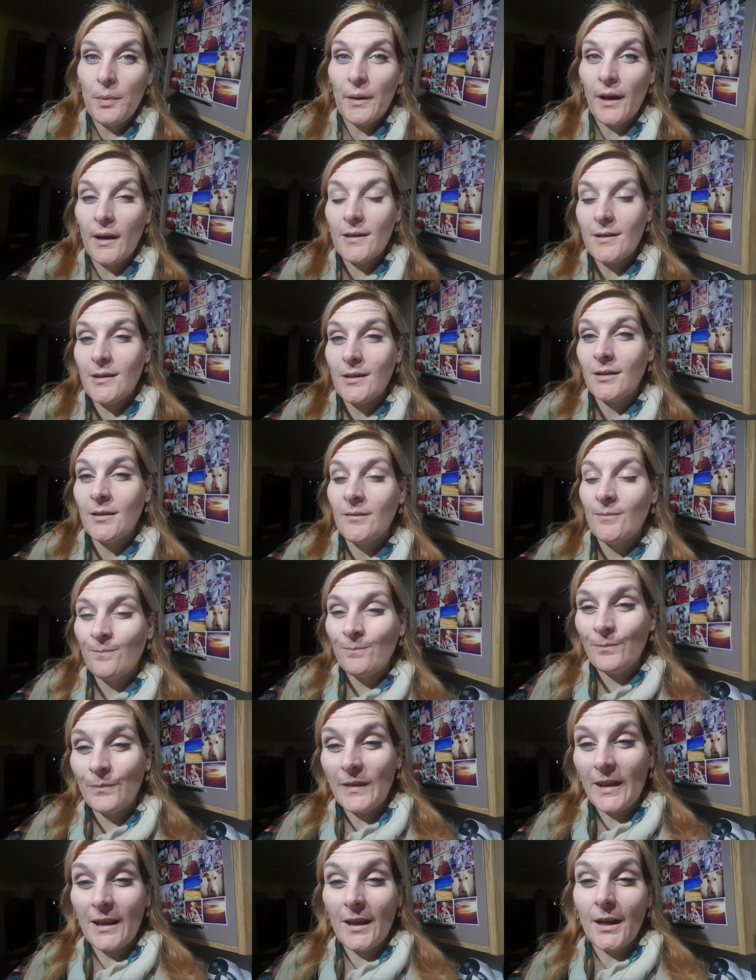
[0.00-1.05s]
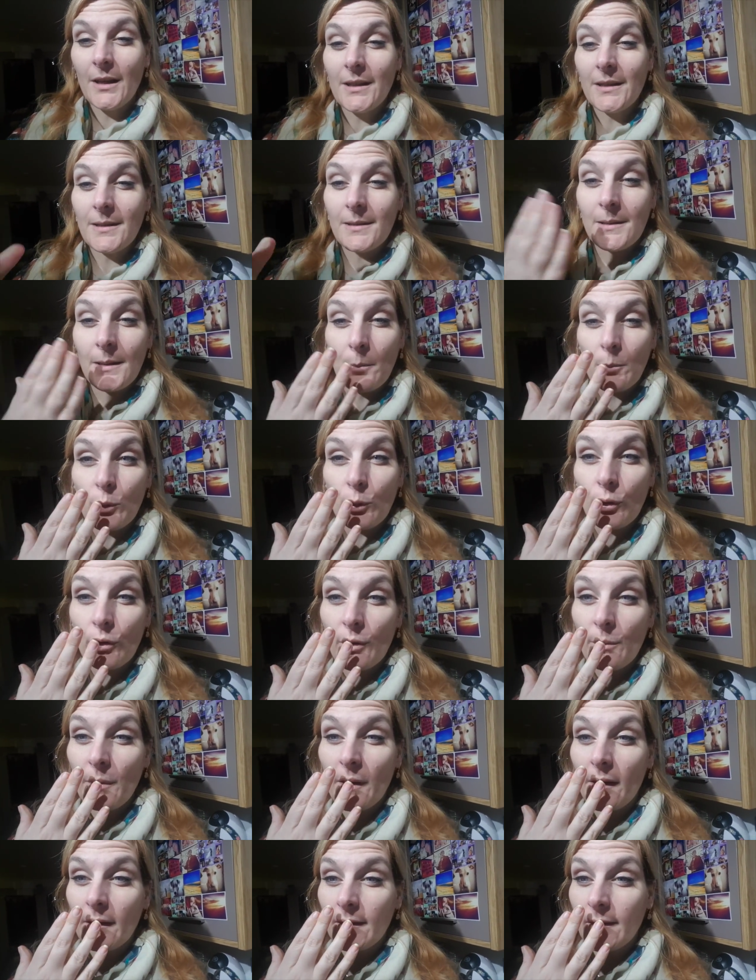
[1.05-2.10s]
but I kind of stumbled on
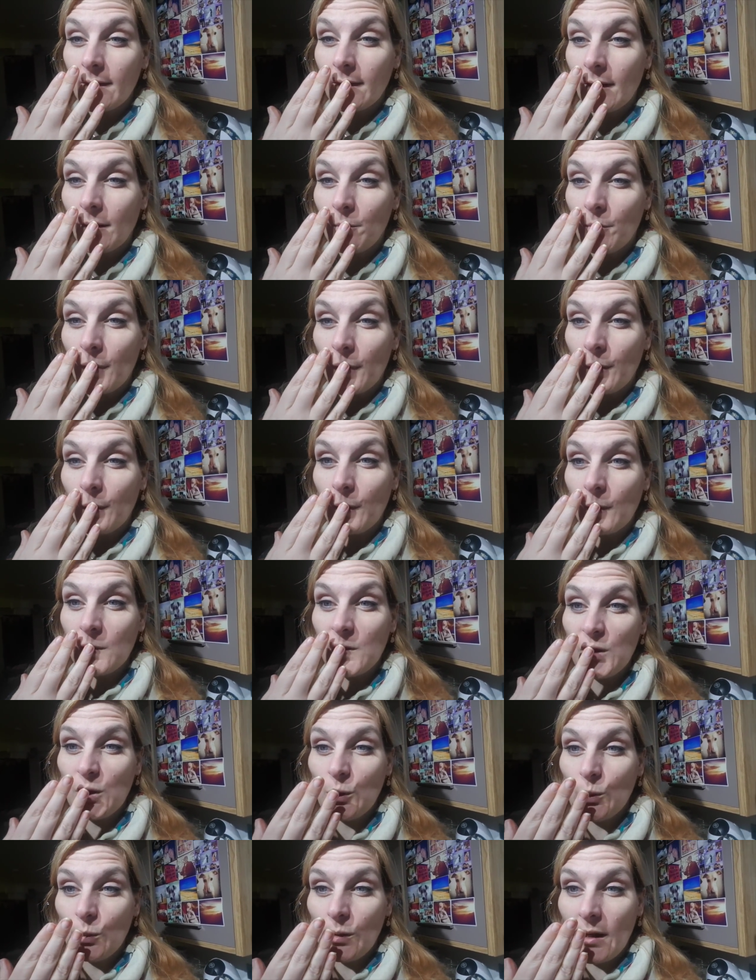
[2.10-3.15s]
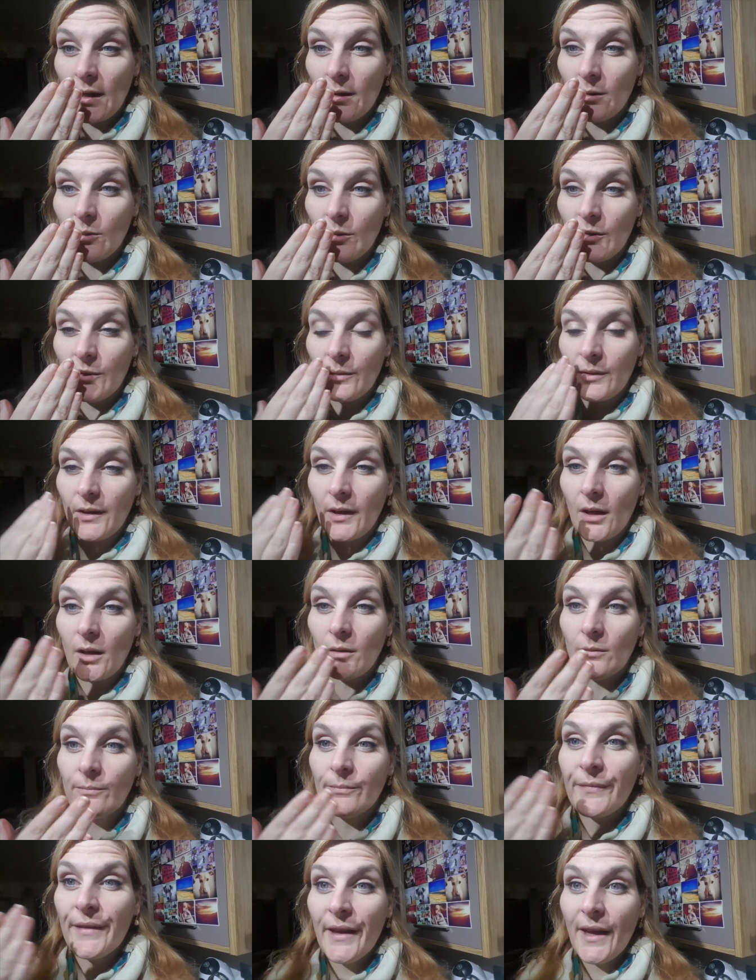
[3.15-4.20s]
the bus and broke 2 nails,
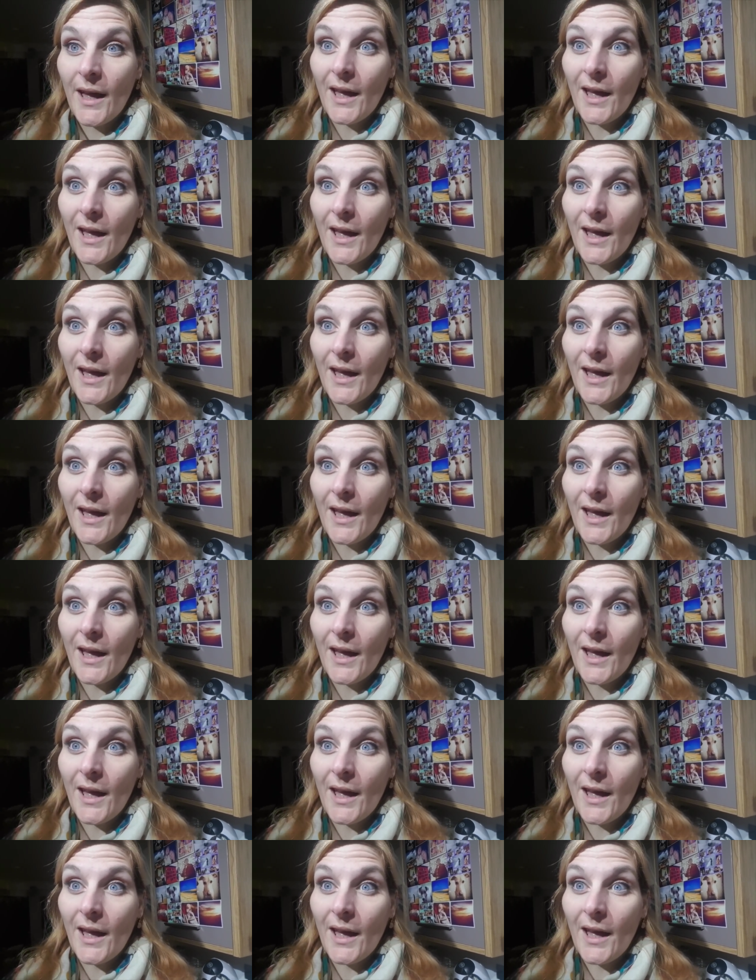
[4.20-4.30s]
so I